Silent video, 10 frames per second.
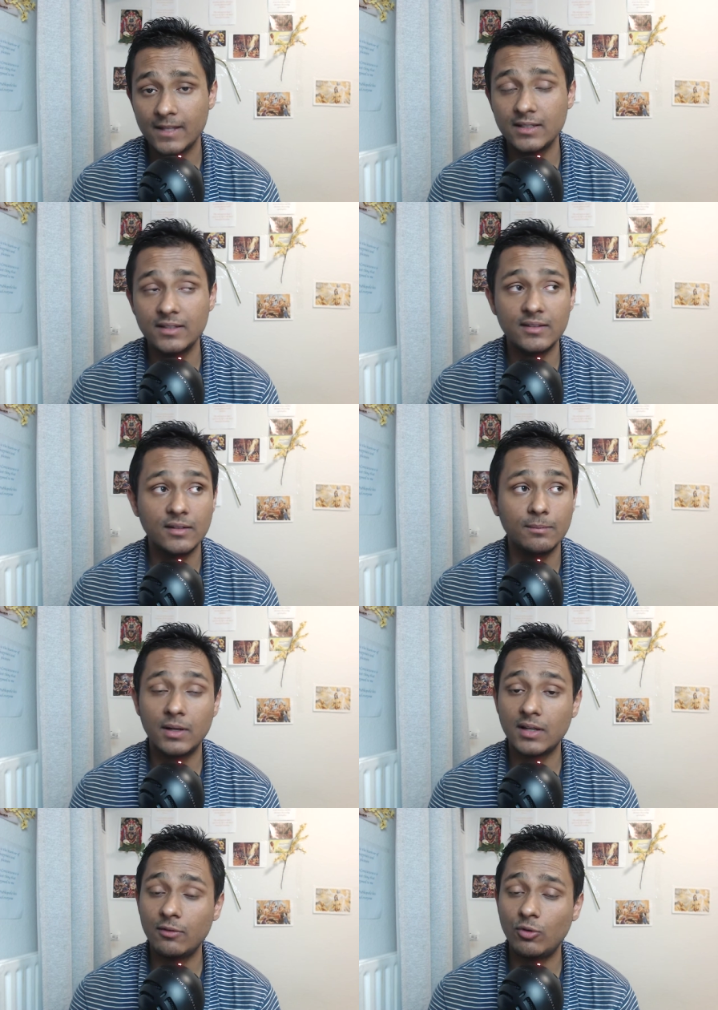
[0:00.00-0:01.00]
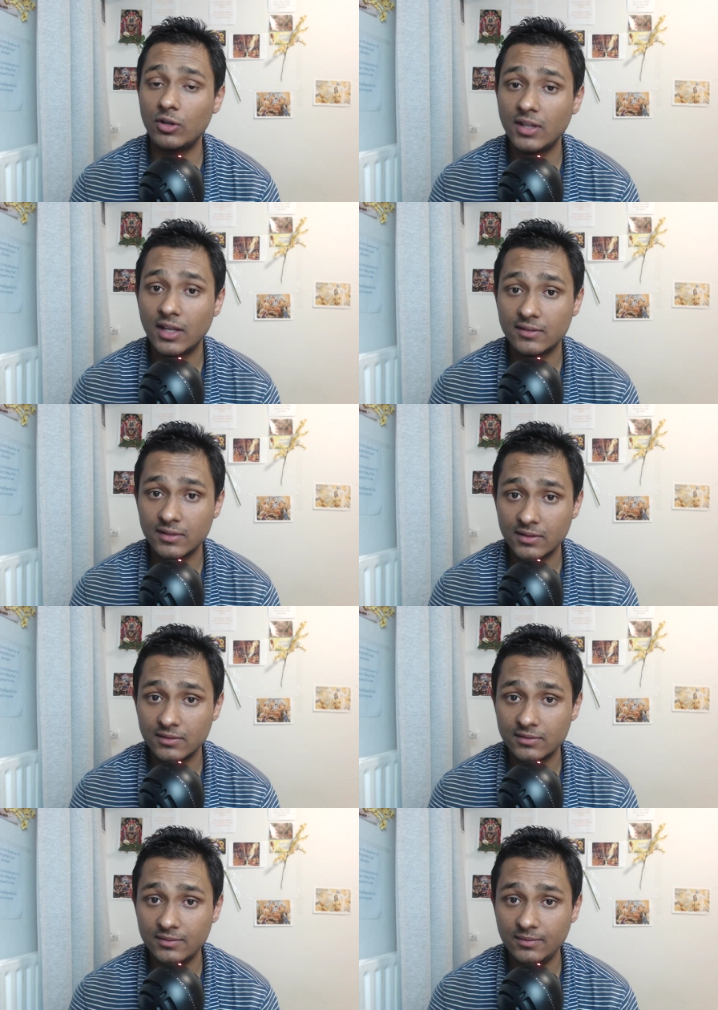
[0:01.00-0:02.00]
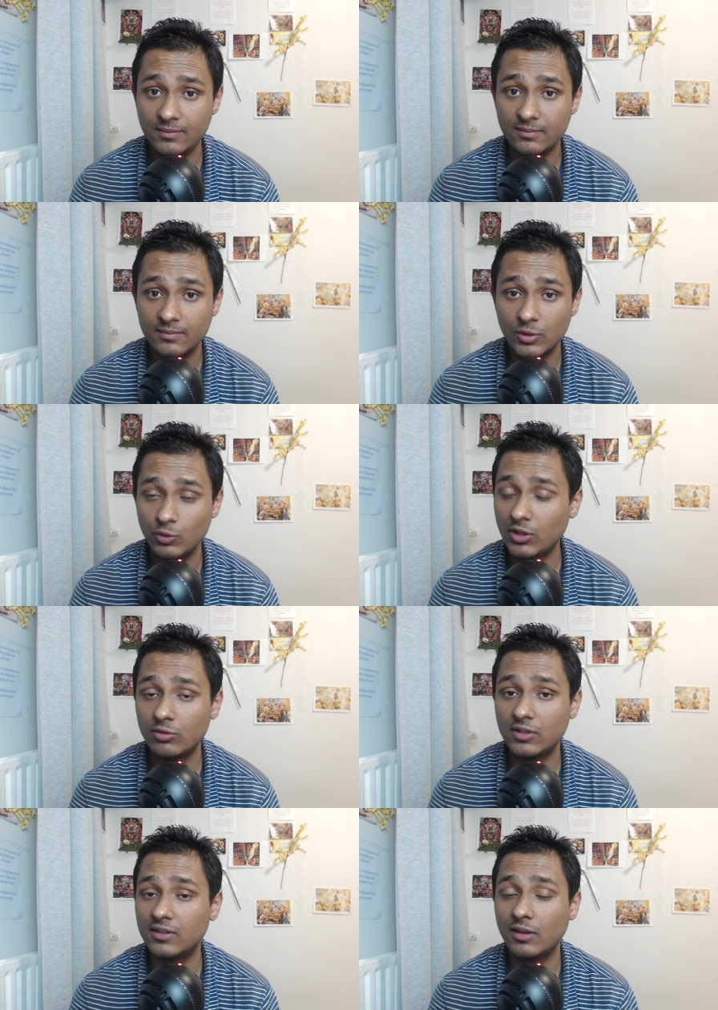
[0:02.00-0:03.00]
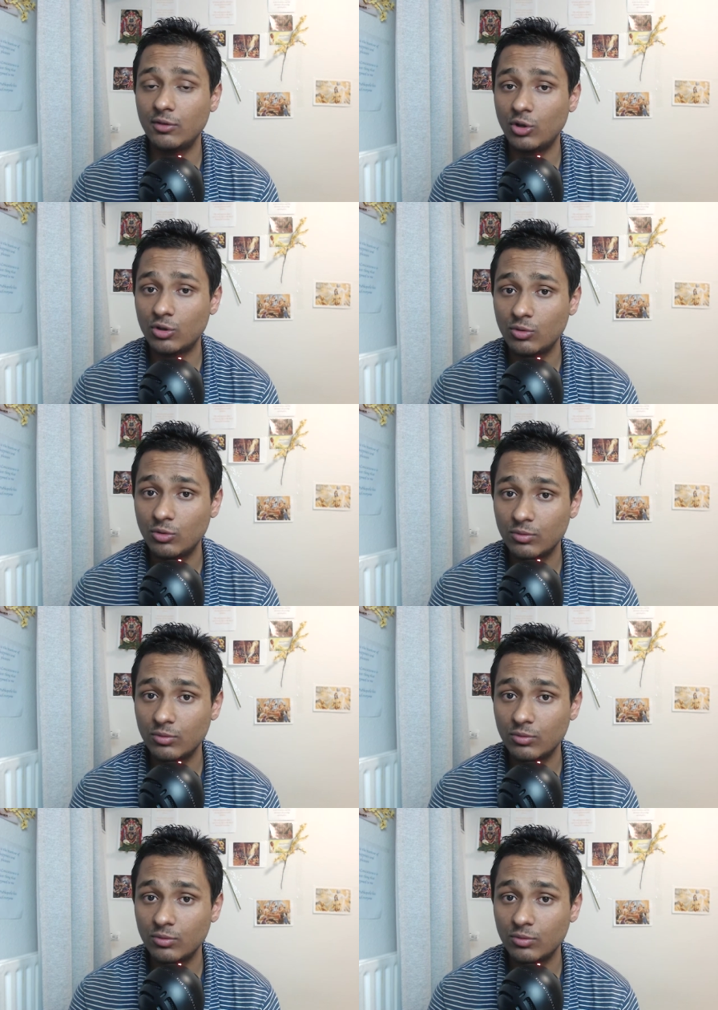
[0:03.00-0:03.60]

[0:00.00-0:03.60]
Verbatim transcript: then he said, But I want the answer without this I will not go